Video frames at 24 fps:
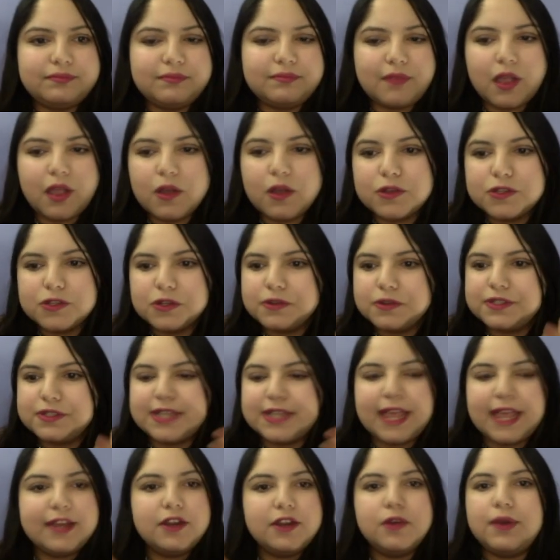Also, on a
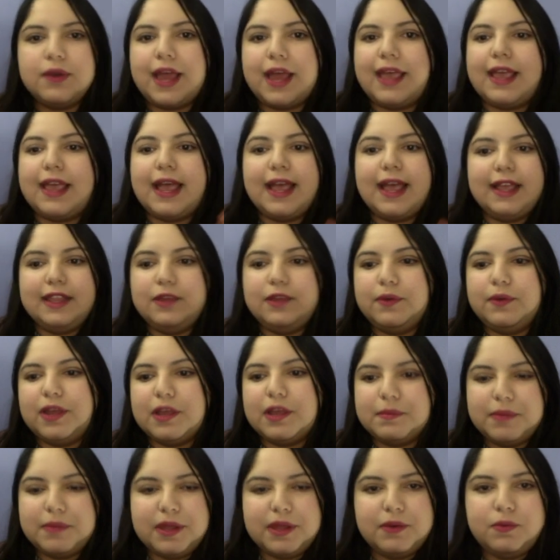side note, I highly
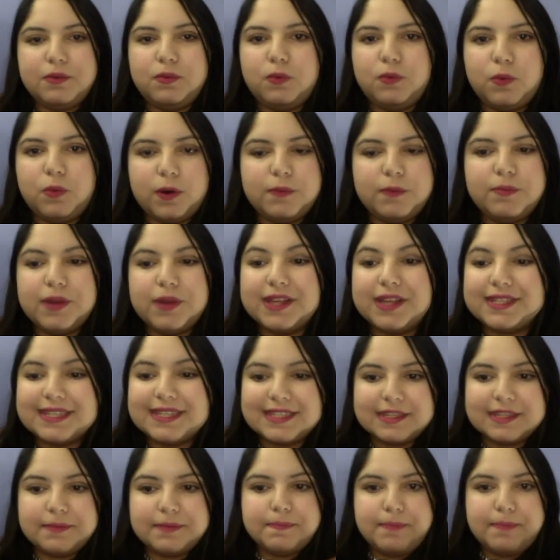recommend WordPress.
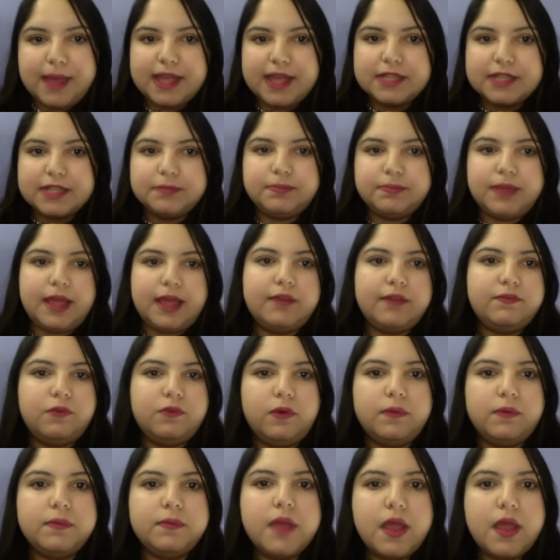It's the best
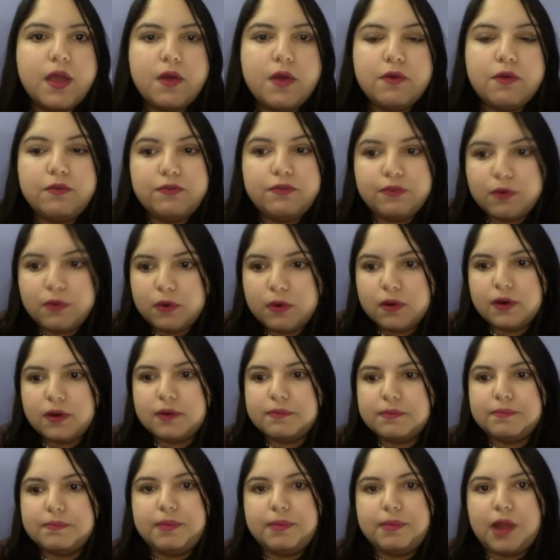platform
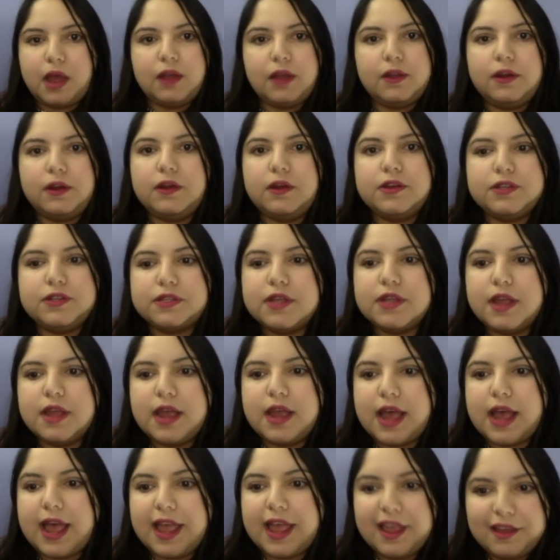for bloggers.
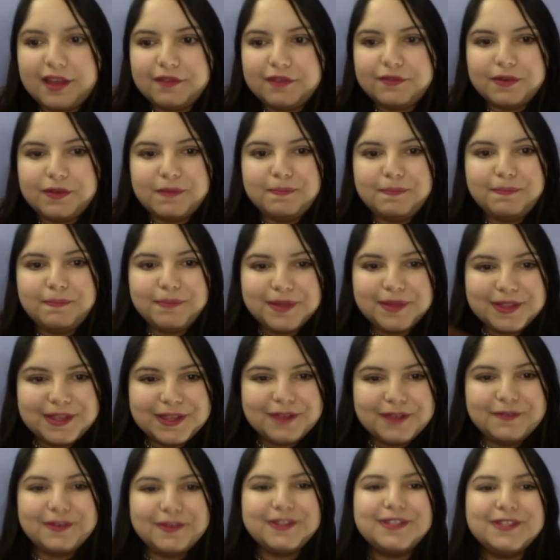I have a
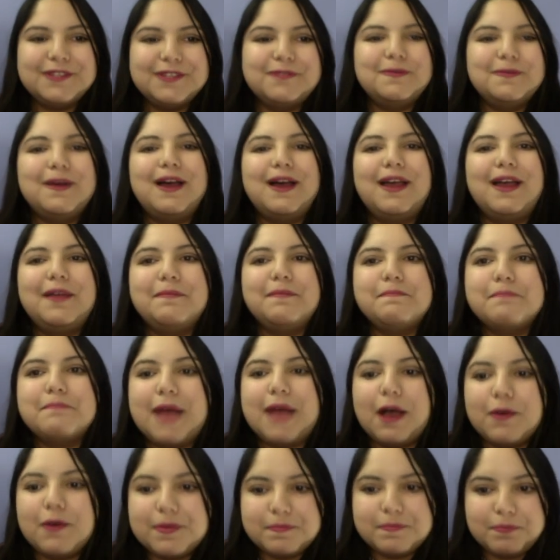billion reasons why.
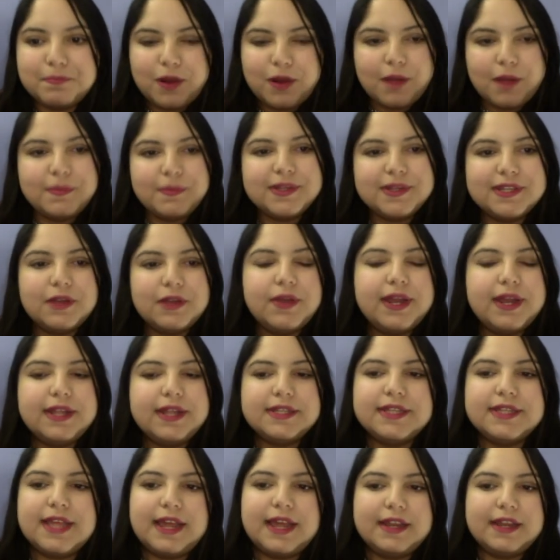I'll promise I'll get
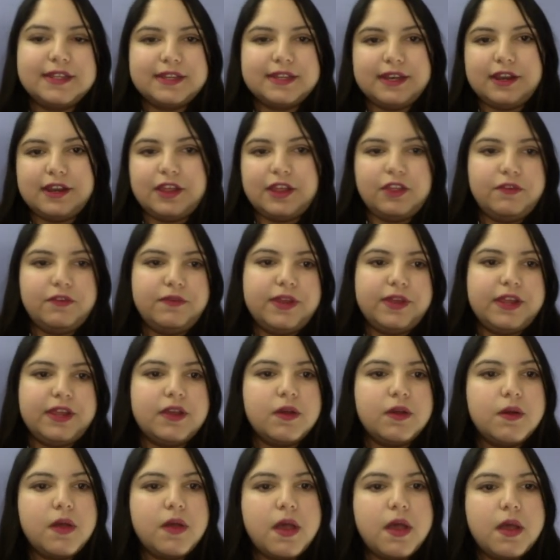into that in another
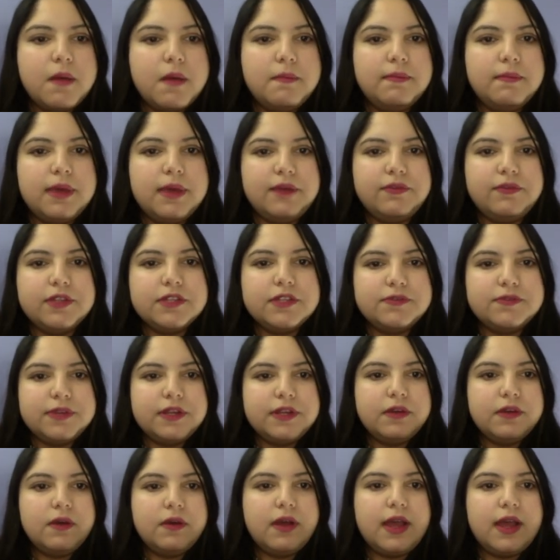video. But for this
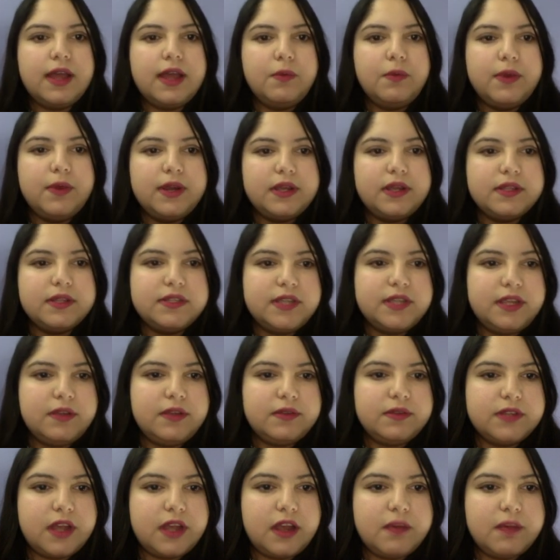video, I want to continue
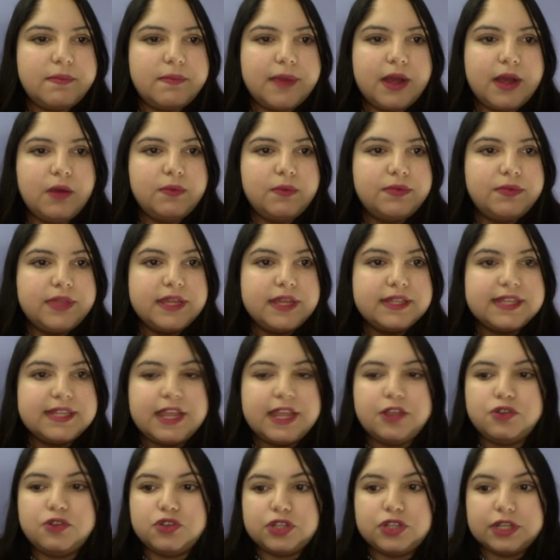to talk about things that
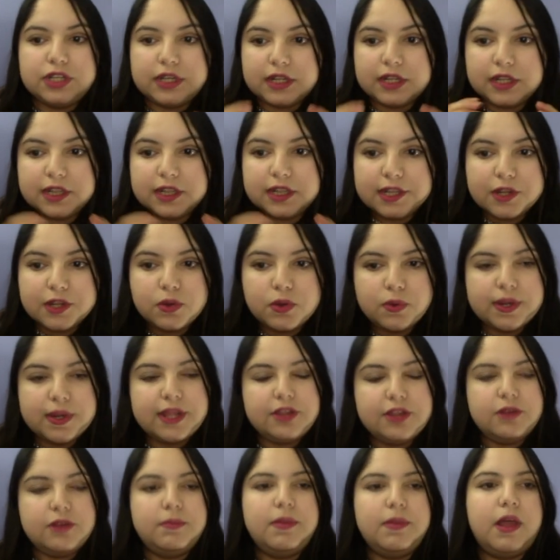you should include
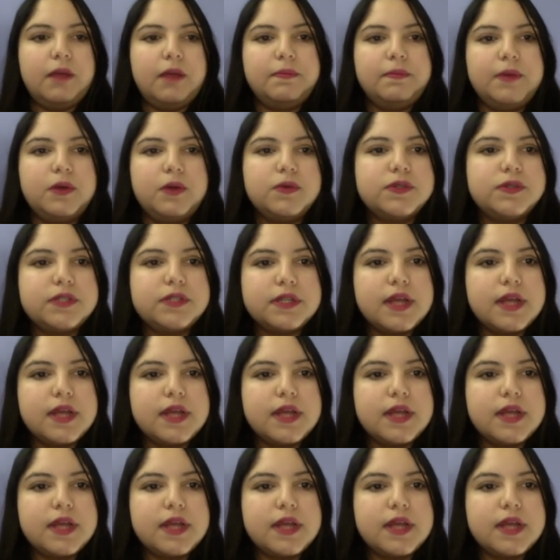in your blog post.